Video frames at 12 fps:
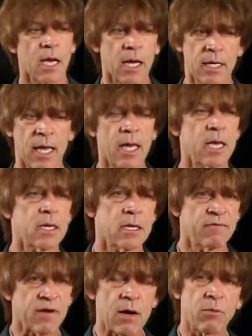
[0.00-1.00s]
Again,
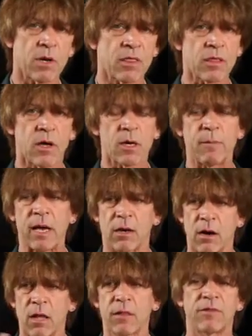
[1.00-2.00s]
if I would have thought about
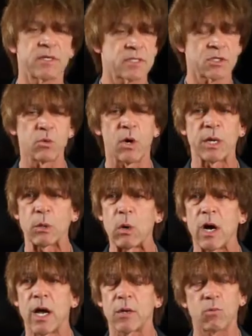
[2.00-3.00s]
all of this at
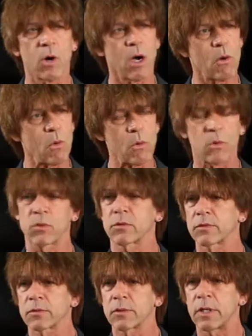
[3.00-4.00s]
21, whoa,
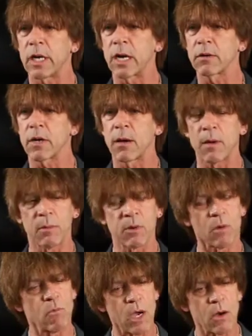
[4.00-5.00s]
you know, I'm
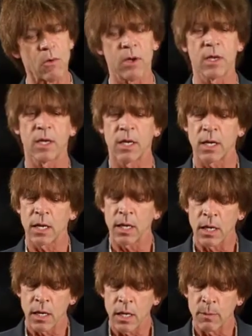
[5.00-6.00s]
going, whoa.
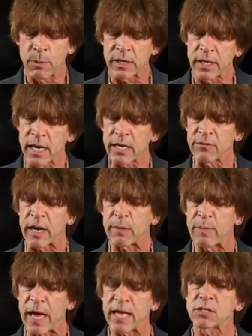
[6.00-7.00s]
But at any
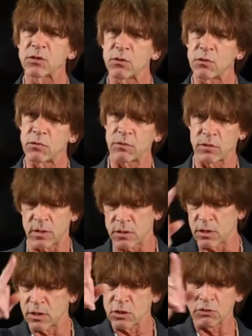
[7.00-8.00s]
rate, back to
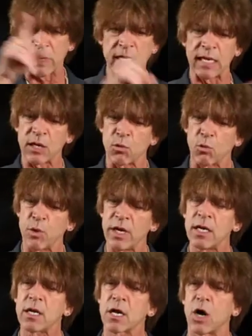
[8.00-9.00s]
the training,
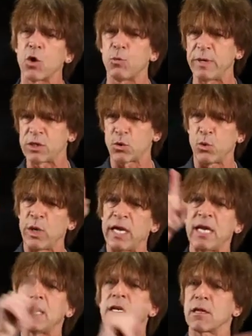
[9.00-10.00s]
we go
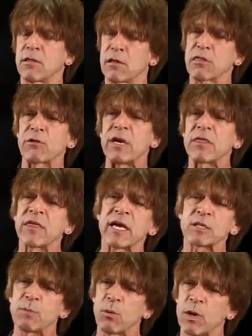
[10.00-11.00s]
between the three
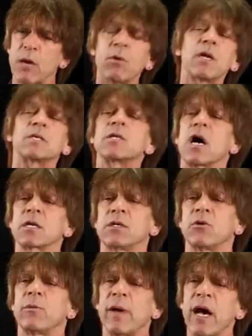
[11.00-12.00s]
things. But what I want to talk
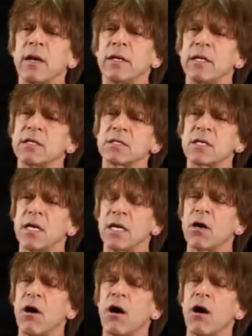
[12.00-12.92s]
to you about is an